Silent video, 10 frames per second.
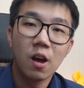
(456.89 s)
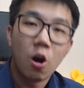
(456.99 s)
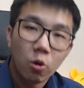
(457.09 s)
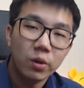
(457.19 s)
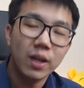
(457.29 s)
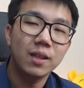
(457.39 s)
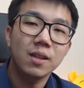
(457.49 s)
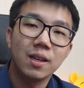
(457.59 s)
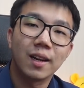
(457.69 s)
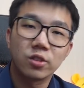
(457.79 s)
already
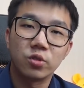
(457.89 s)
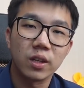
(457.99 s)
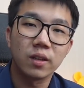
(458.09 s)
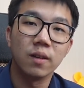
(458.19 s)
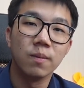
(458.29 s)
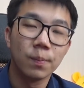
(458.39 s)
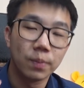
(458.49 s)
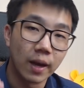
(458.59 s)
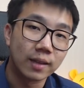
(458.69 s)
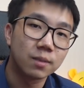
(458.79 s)
illustrated
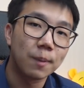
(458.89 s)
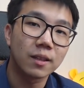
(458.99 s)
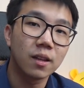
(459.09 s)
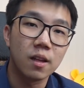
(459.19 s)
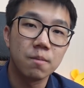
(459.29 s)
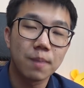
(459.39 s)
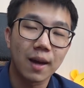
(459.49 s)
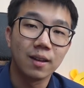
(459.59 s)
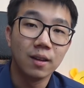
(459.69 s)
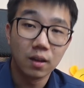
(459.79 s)
the expected
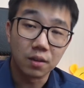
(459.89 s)
impact